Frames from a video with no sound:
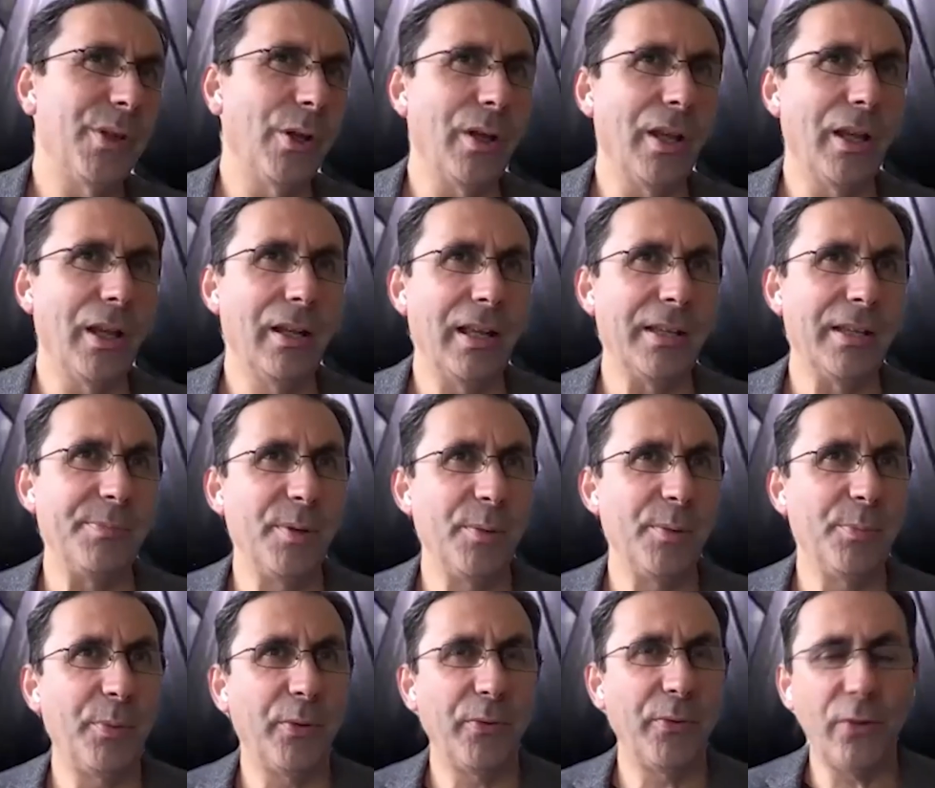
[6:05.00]
so
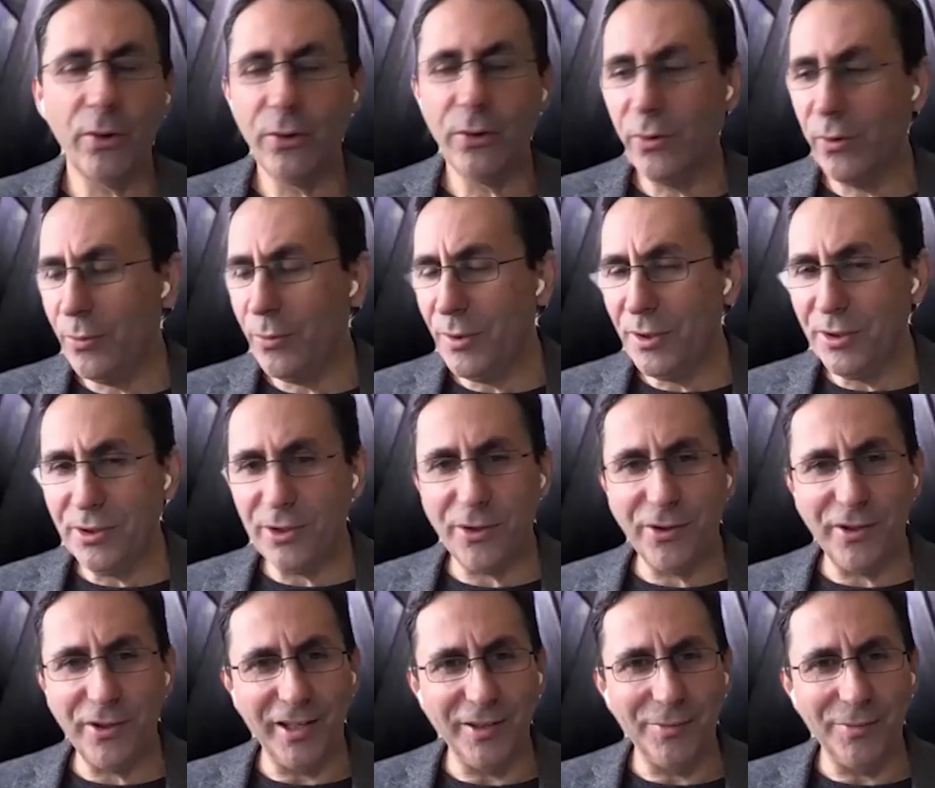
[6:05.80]
let me provoke you a bit
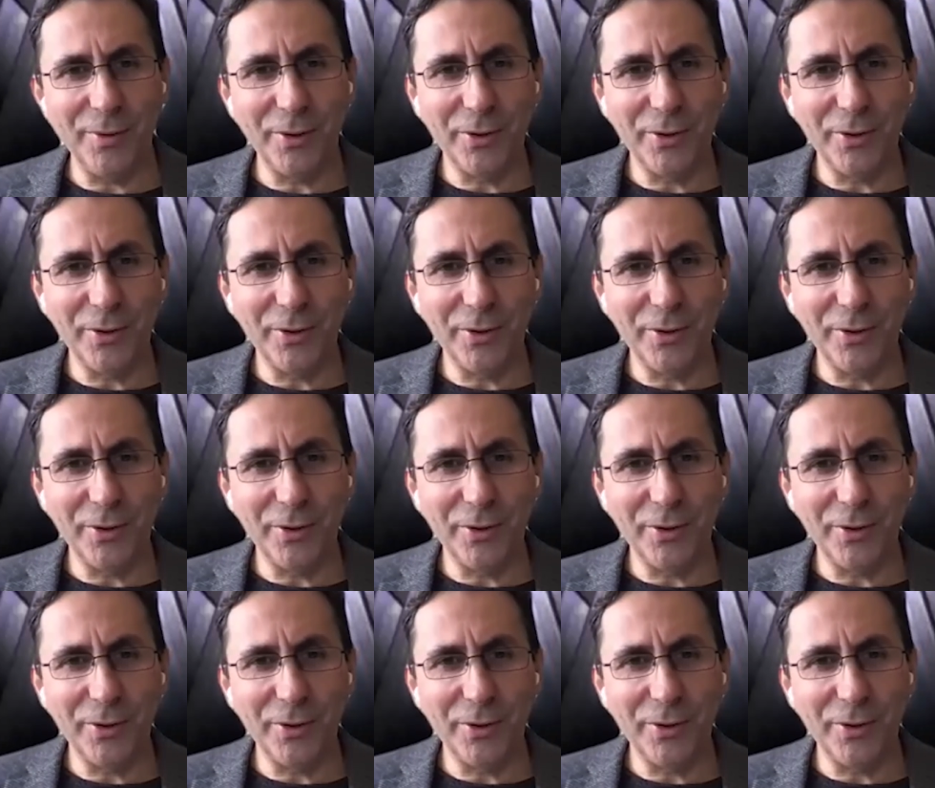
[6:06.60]
on that,